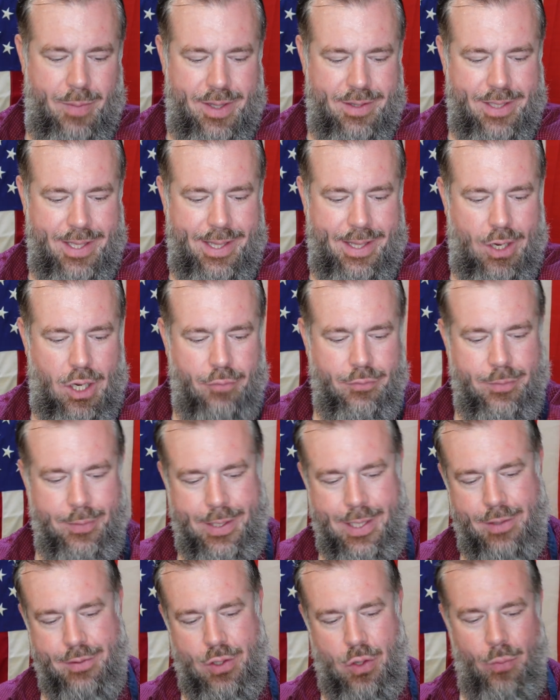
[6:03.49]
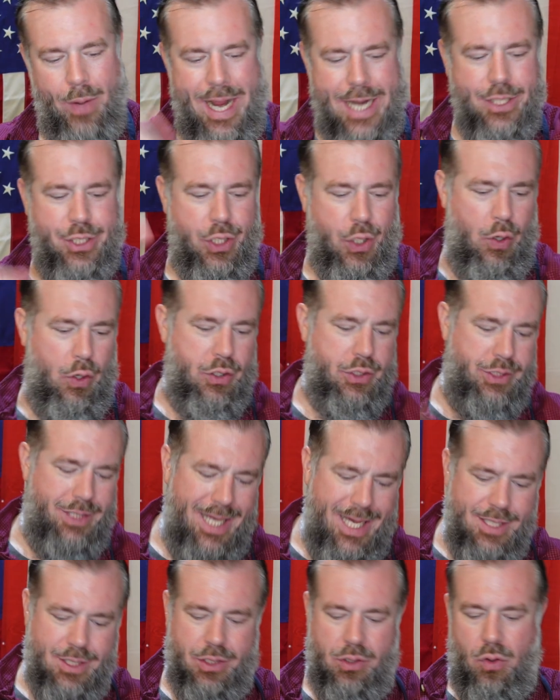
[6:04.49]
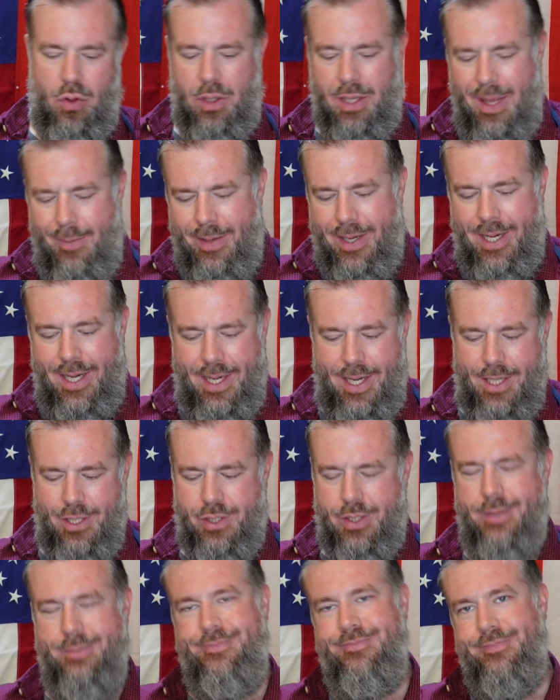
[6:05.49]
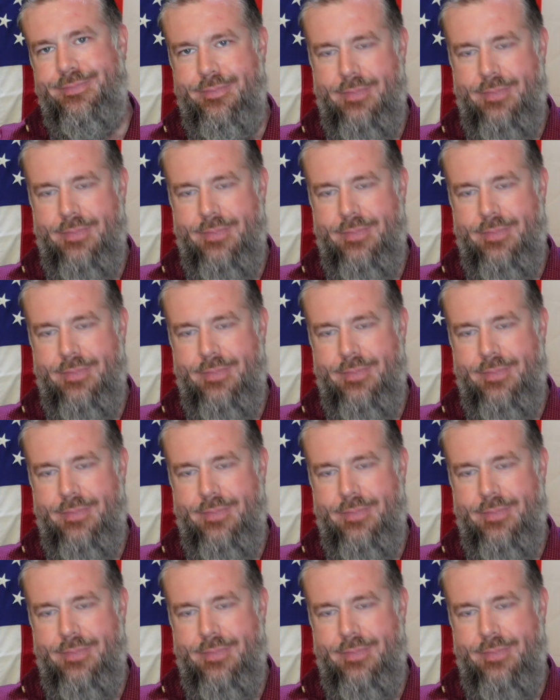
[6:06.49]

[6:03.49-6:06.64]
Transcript: I say that often because they're regional or seasonal or limited edition.